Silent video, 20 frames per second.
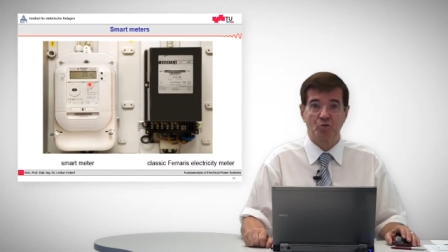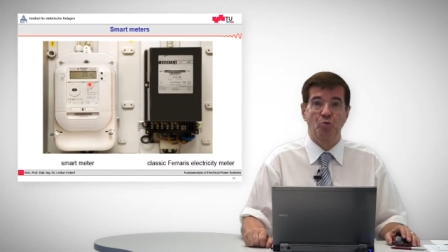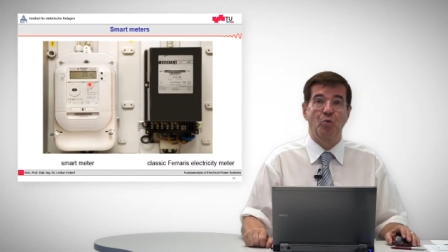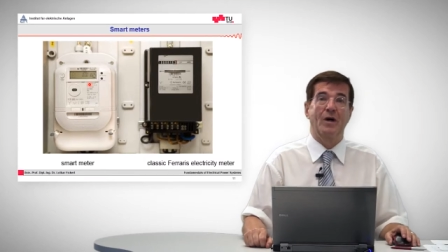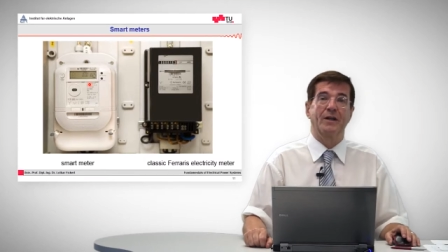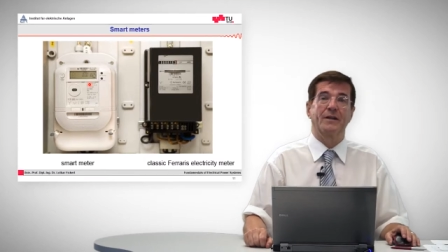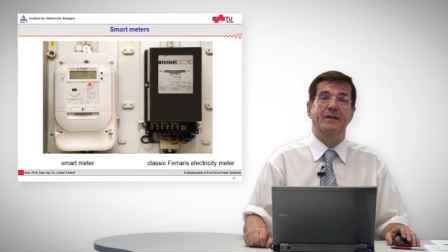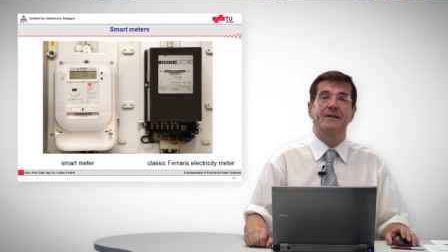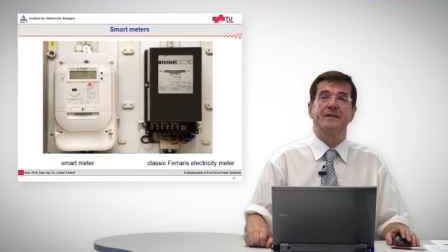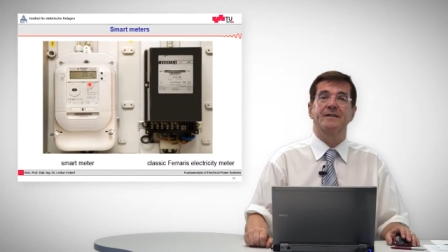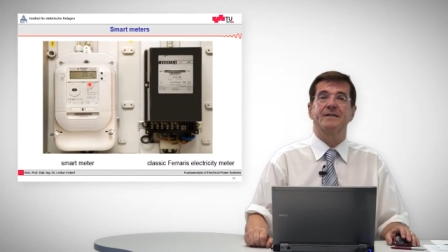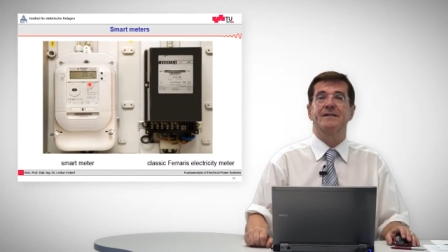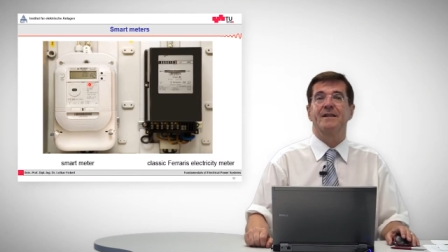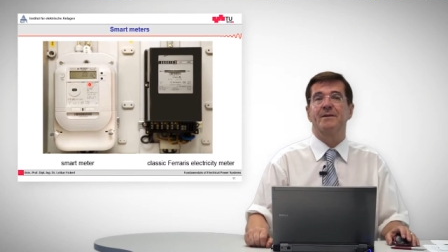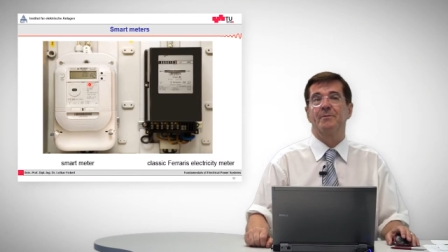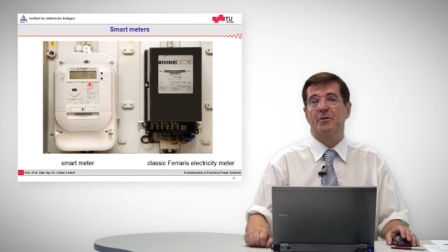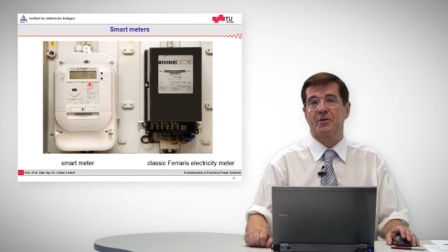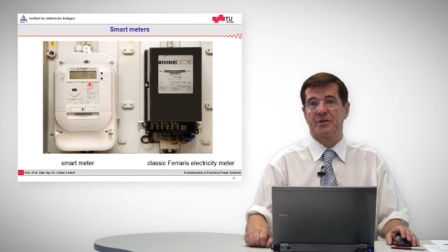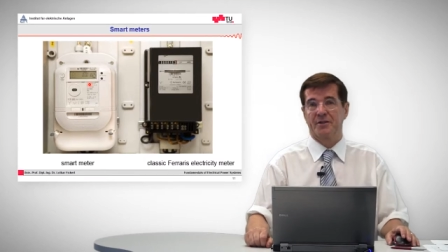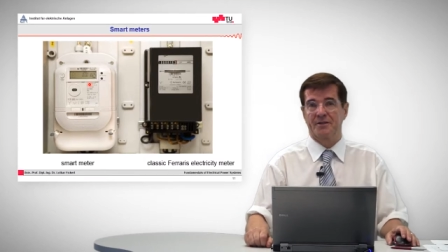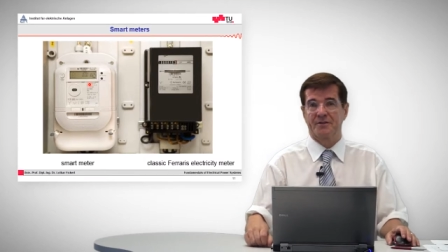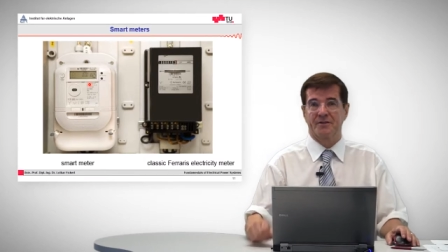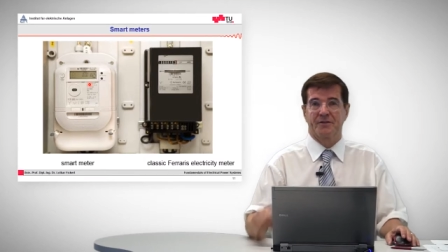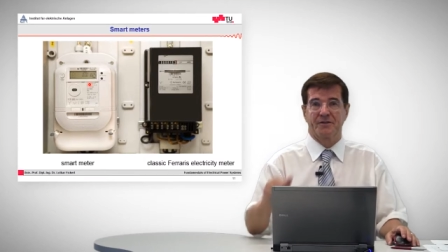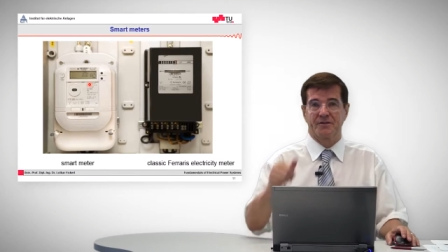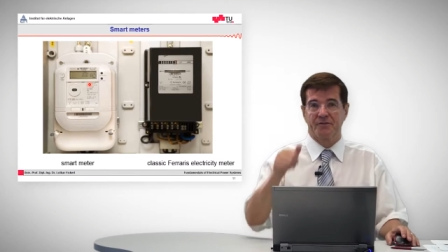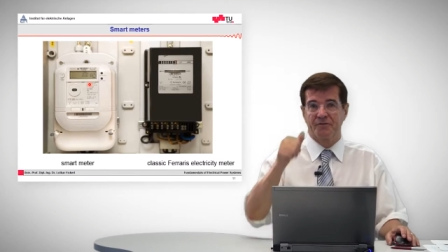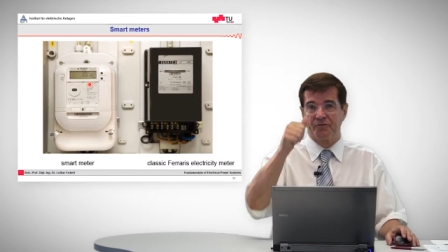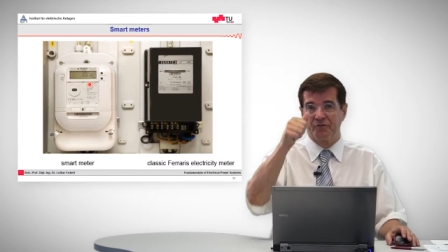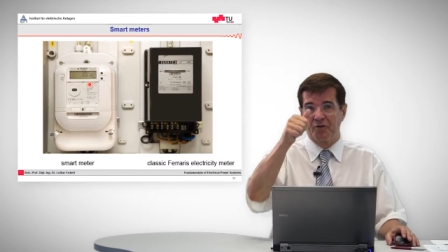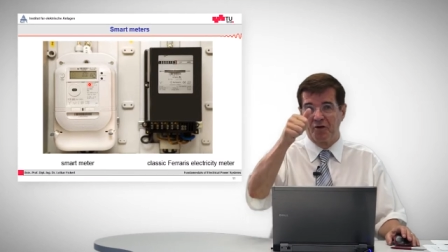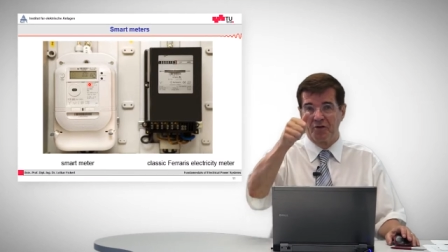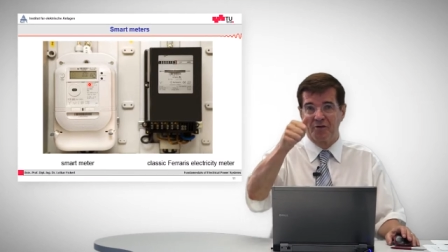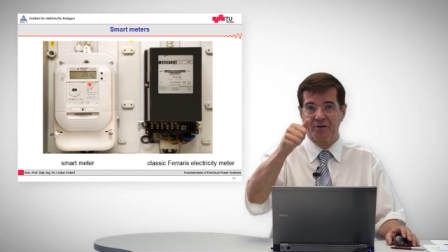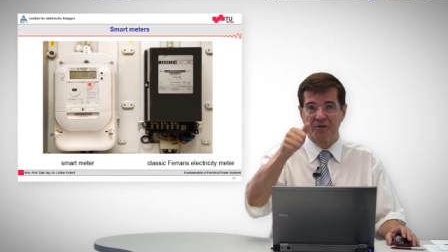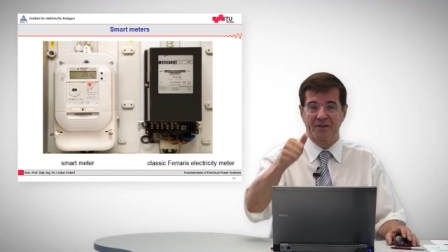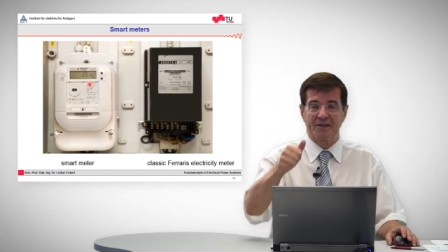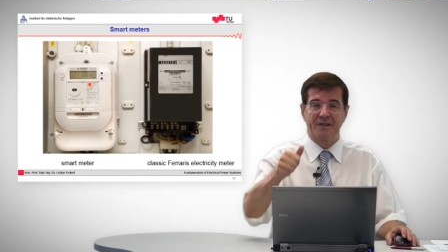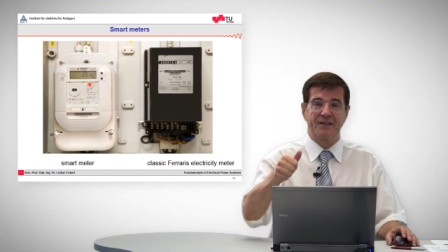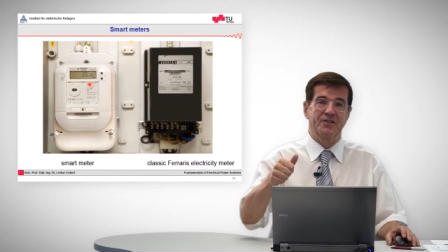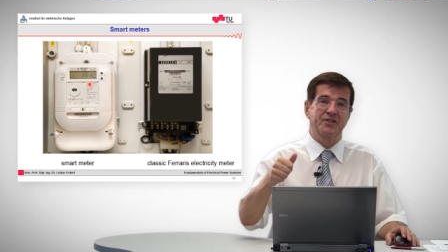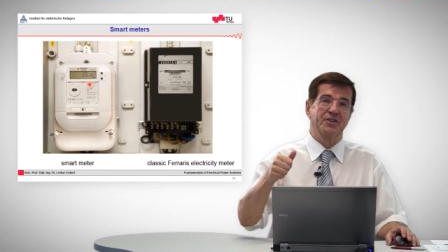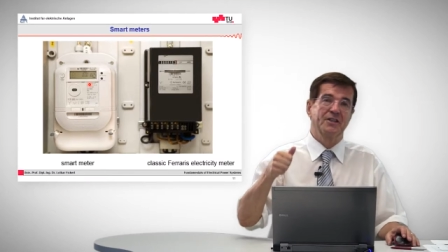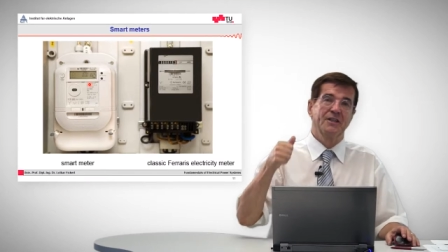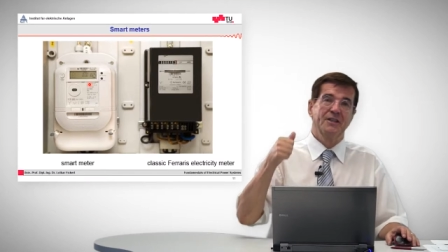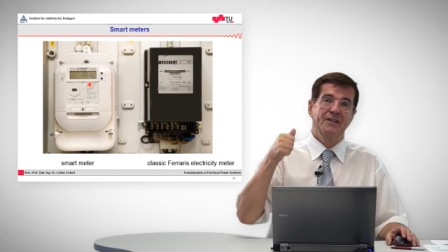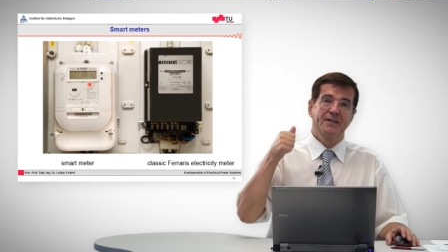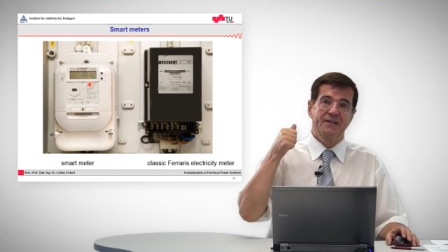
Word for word: One is they monitor the voltage,